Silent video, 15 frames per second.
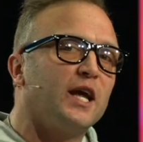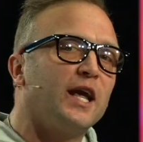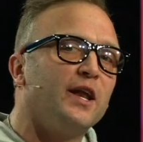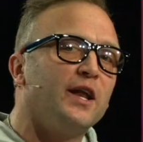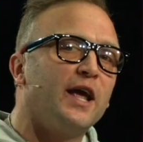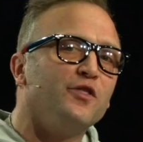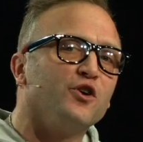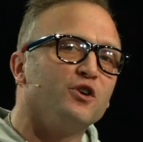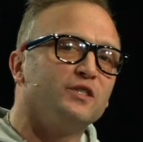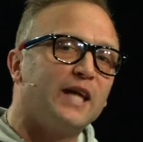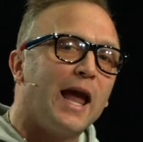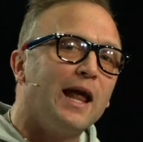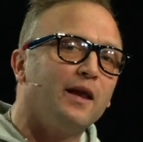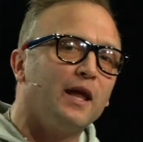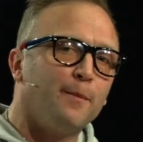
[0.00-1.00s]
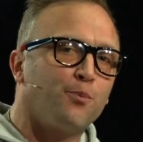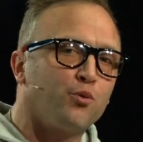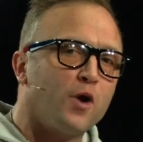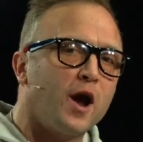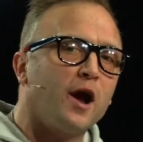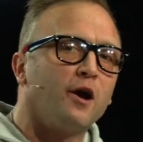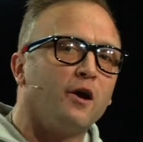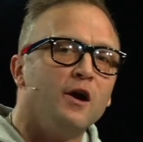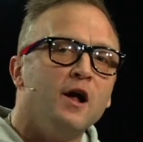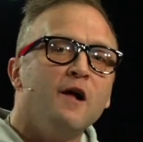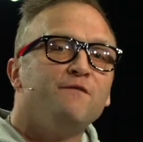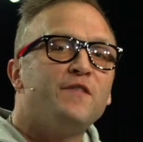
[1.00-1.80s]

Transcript: in, in their daily prayer,